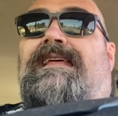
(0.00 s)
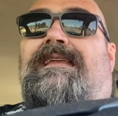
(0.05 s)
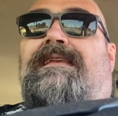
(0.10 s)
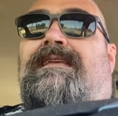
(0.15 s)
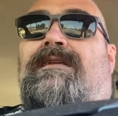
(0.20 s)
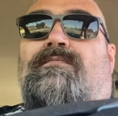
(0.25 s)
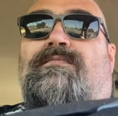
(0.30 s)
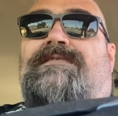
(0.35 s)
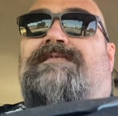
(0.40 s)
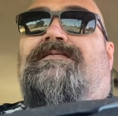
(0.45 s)

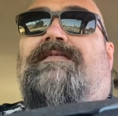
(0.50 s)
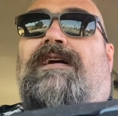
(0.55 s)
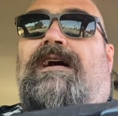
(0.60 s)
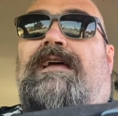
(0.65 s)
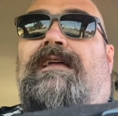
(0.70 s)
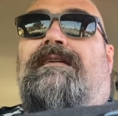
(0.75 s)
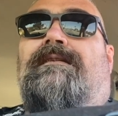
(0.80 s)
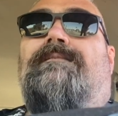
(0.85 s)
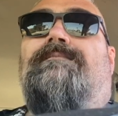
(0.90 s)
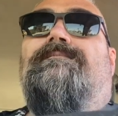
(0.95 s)
and it was
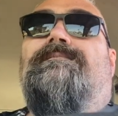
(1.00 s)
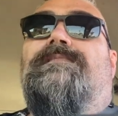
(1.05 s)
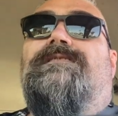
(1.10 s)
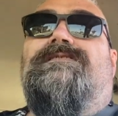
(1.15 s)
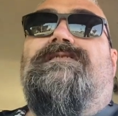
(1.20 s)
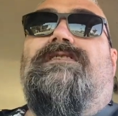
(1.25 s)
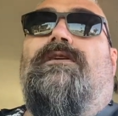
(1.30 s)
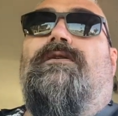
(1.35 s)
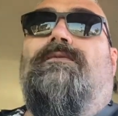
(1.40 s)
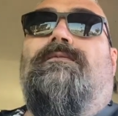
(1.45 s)
fine.
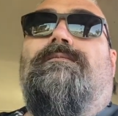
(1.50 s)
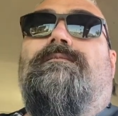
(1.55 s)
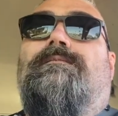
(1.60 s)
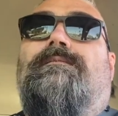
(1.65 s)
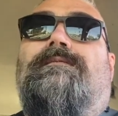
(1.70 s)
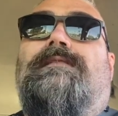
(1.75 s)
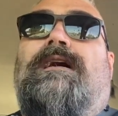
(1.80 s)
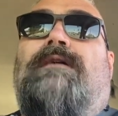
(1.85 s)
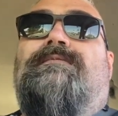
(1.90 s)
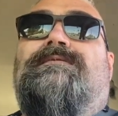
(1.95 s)
So that was